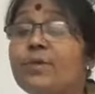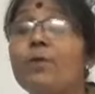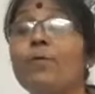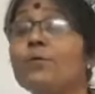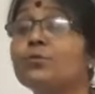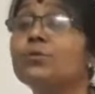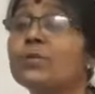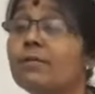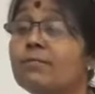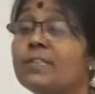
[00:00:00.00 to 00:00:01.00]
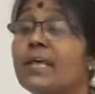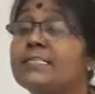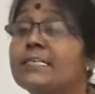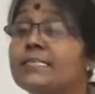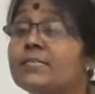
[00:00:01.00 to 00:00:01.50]
We are going to deal with
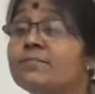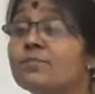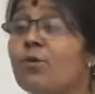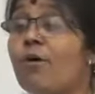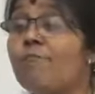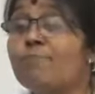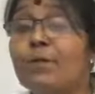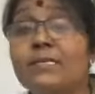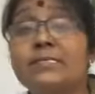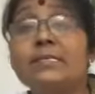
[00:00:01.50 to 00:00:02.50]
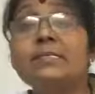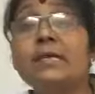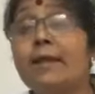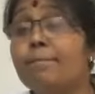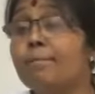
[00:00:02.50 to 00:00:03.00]
adjectives of present
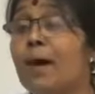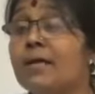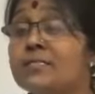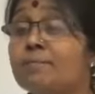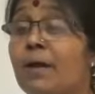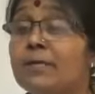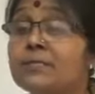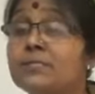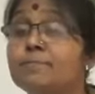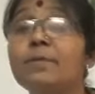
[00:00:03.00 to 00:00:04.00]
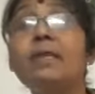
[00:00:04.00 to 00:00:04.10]
and past participle